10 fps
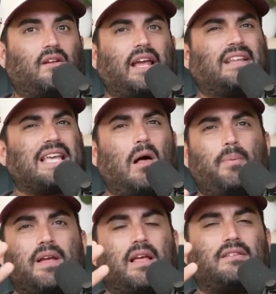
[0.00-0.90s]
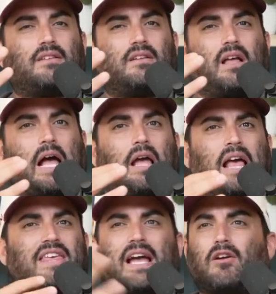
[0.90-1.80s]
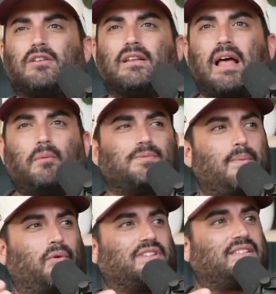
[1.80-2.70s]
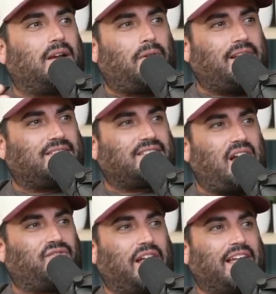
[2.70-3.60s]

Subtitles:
They're like it's helping. I think I heard that it helps people with cigarette stuff.